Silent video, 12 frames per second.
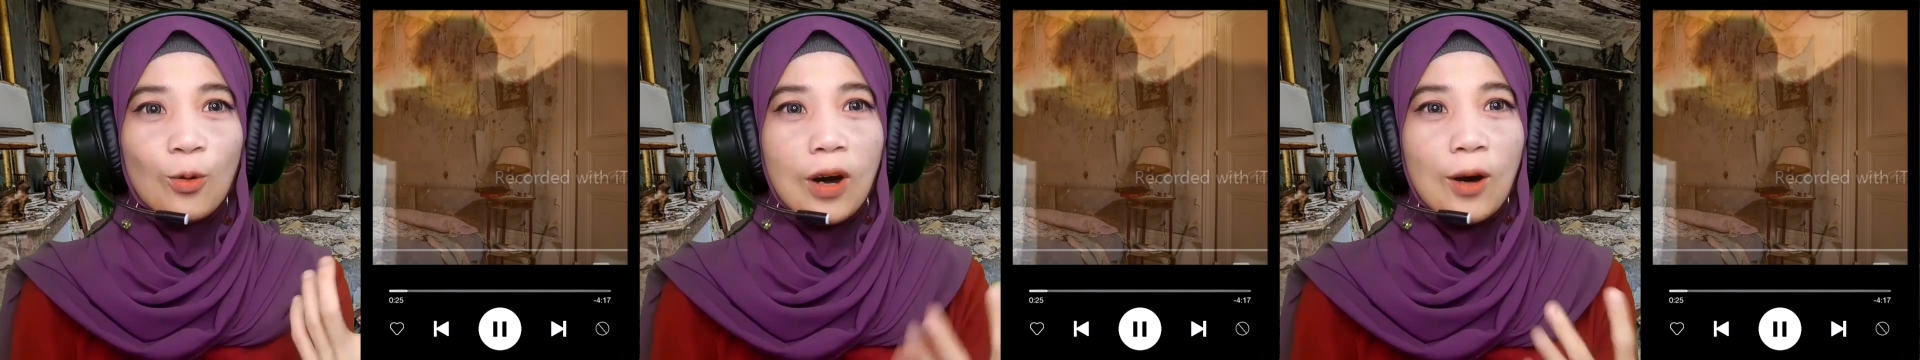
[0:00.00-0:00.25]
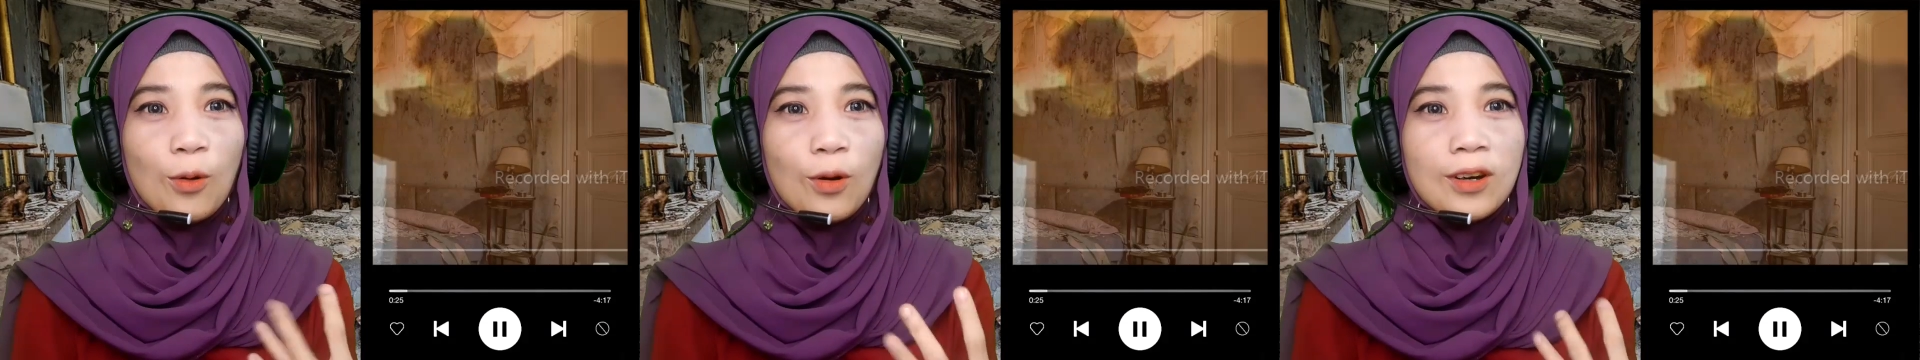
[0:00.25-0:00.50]

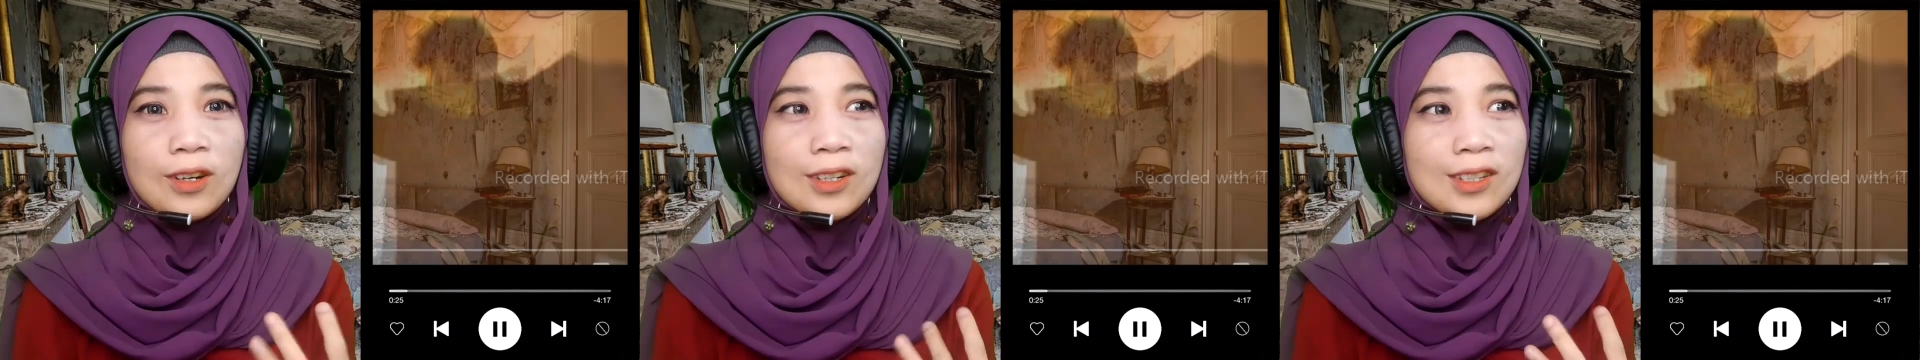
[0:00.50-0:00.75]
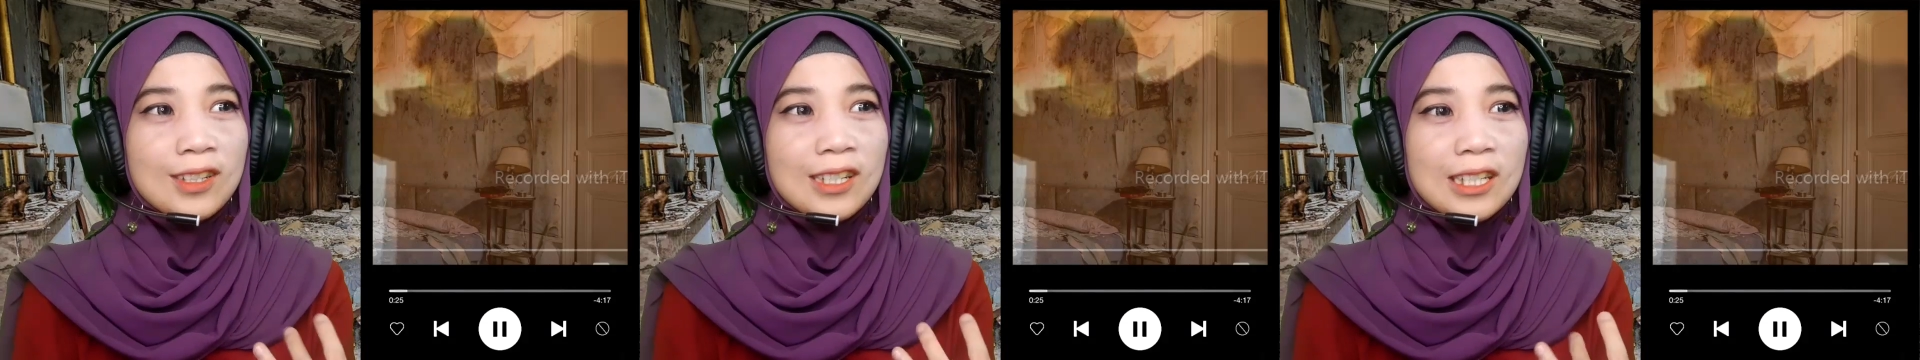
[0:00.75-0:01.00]
wow,
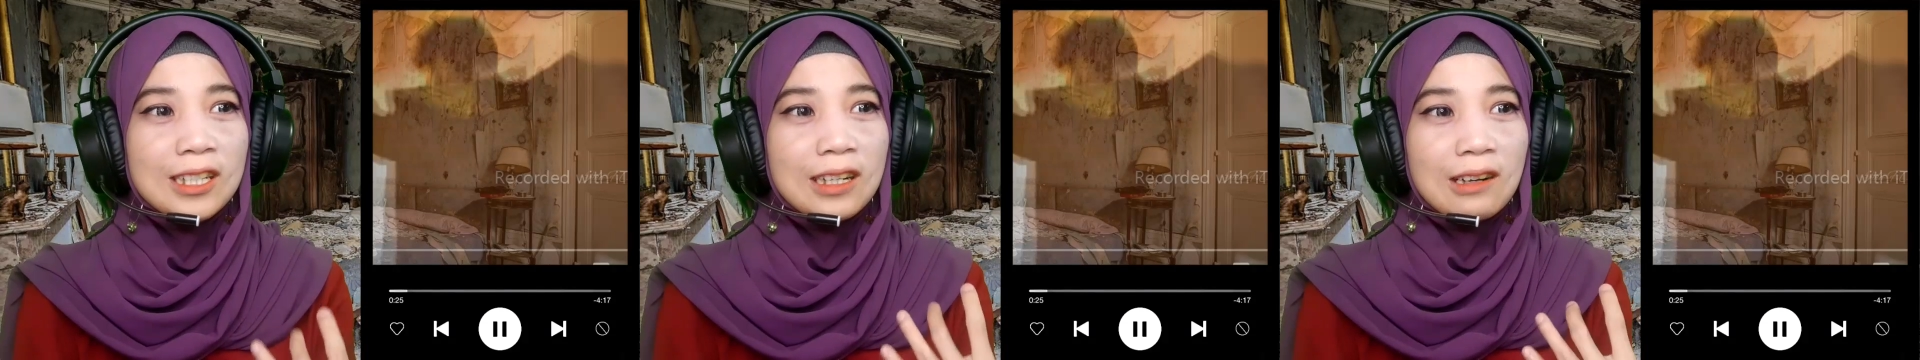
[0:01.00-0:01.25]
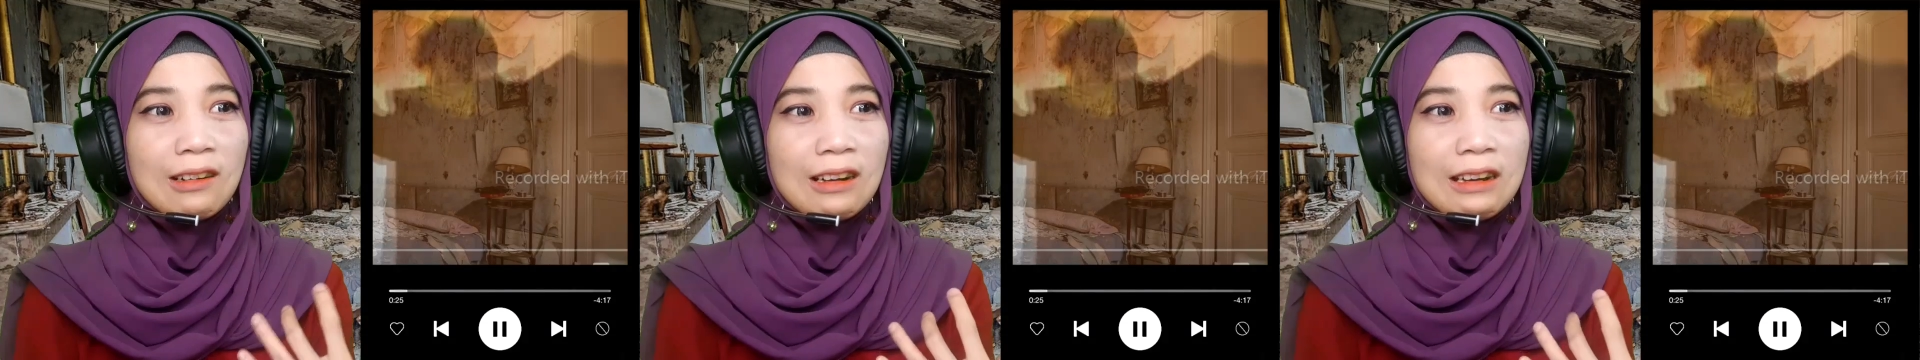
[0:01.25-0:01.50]

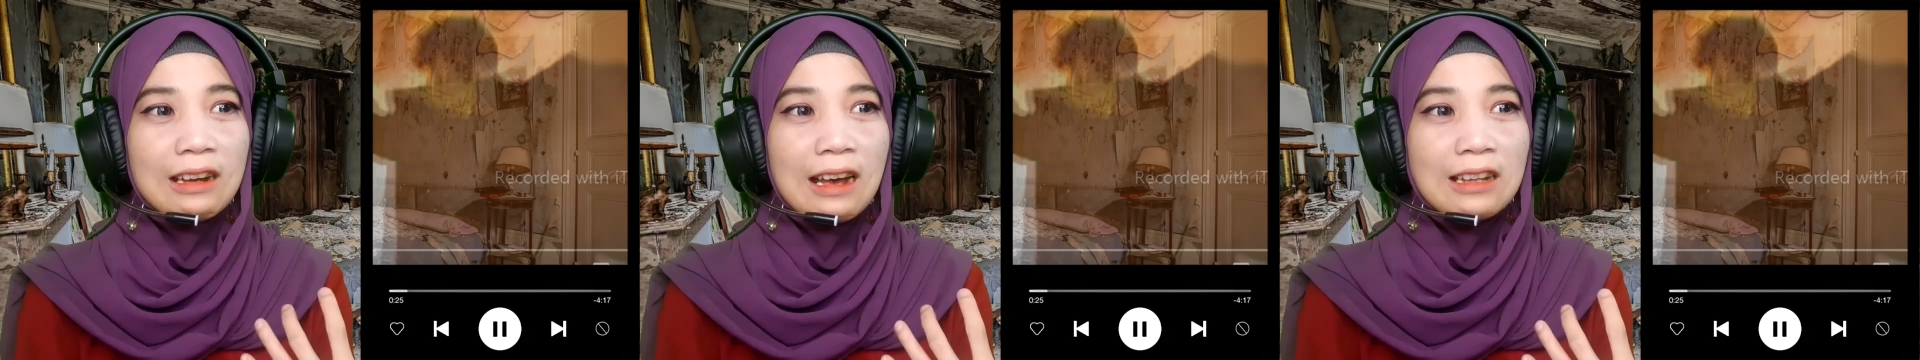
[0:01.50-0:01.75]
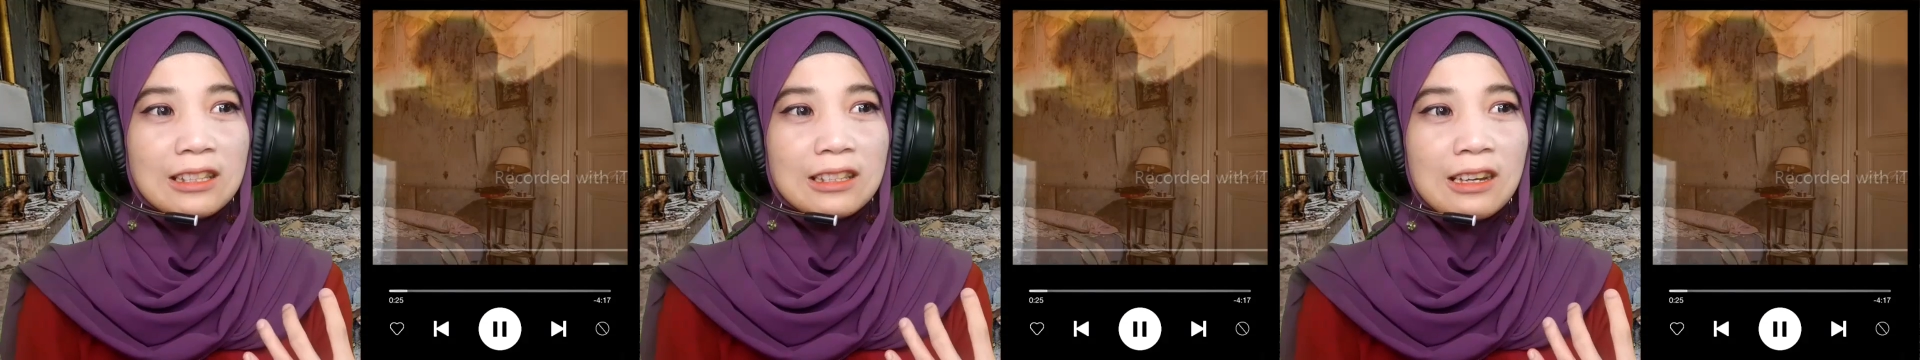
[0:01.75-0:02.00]
really
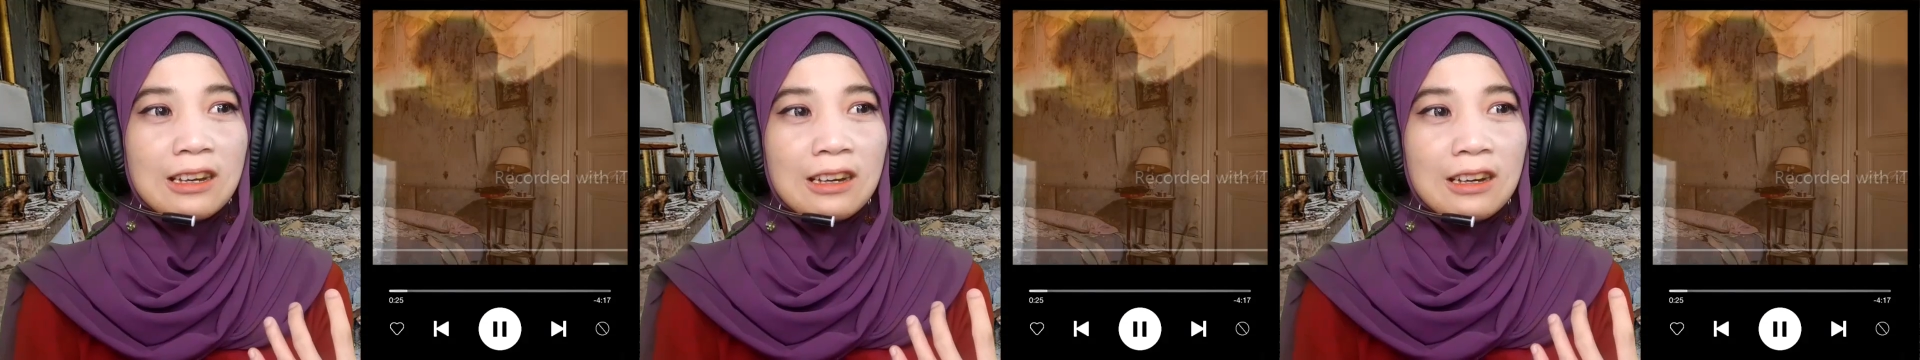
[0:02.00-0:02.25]
guys,